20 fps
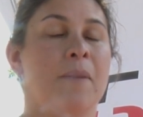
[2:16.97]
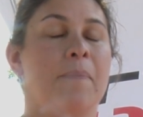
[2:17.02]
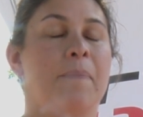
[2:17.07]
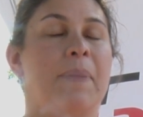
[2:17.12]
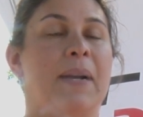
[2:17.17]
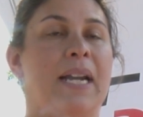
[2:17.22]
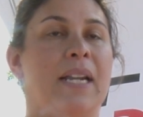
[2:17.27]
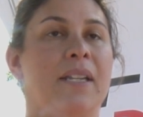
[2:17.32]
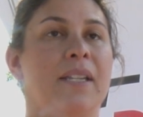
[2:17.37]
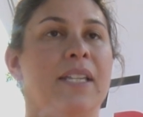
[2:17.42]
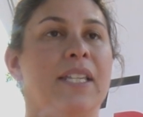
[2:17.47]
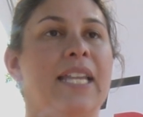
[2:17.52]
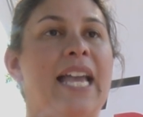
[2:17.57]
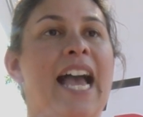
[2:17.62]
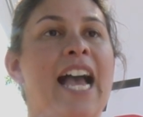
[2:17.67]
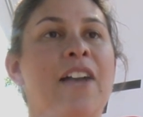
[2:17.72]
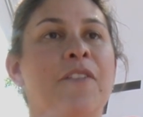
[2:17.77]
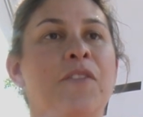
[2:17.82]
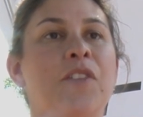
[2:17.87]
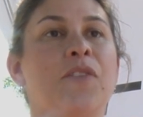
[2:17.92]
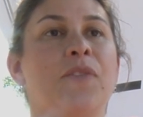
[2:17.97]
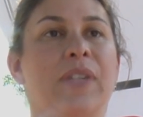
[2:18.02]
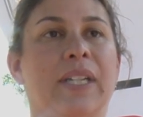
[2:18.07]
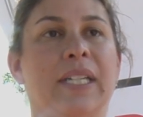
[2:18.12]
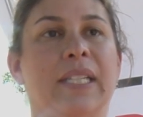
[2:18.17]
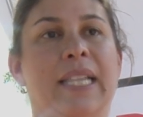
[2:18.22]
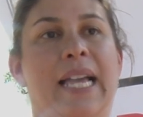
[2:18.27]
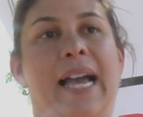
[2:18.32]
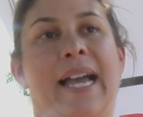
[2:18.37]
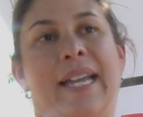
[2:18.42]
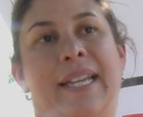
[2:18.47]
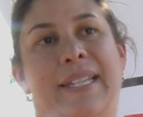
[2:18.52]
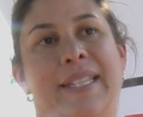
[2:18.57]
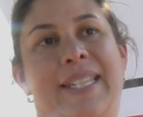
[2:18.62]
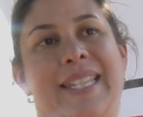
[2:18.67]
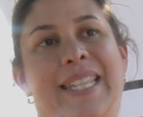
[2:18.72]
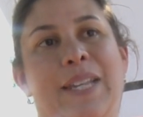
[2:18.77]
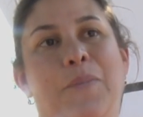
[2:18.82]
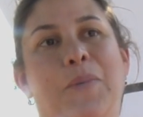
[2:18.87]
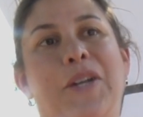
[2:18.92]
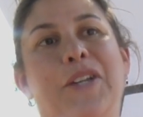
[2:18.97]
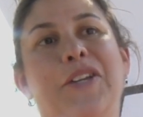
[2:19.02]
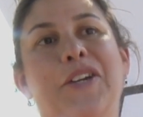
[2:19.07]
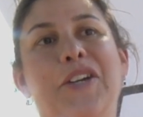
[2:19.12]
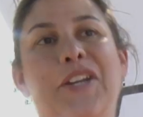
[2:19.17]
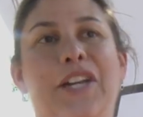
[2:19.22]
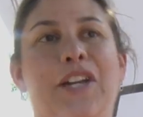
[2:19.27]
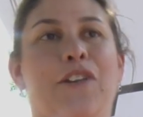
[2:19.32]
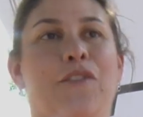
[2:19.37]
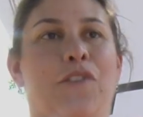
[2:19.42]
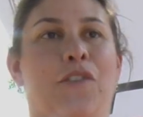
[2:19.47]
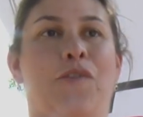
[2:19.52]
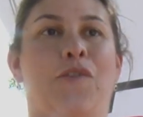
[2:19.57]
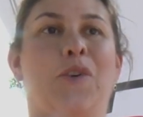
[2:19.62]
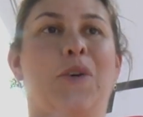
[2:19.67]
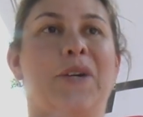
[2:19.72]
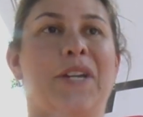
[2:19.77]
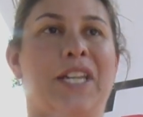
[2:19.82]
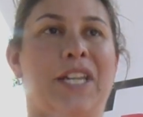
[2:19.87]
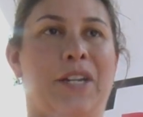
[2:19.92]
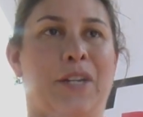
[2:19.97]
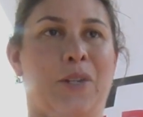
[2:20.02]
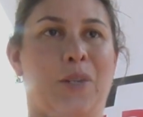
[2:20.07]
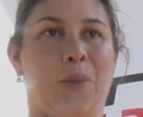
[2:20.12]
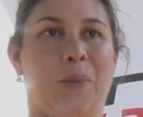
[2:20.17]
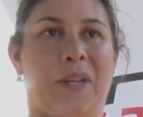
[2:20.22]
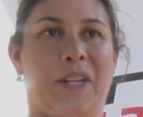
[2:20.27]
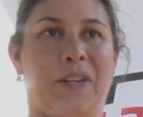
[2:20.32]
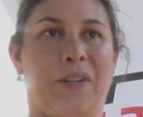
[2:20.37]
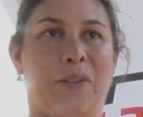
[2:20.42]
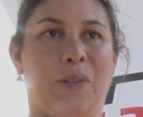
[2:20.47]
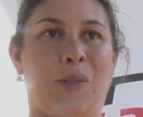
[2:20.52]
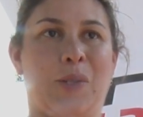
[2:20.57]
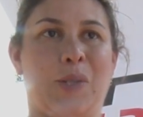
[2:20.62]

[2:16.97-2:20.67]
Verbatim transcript: but you have to realize that while you're here for four years while you're in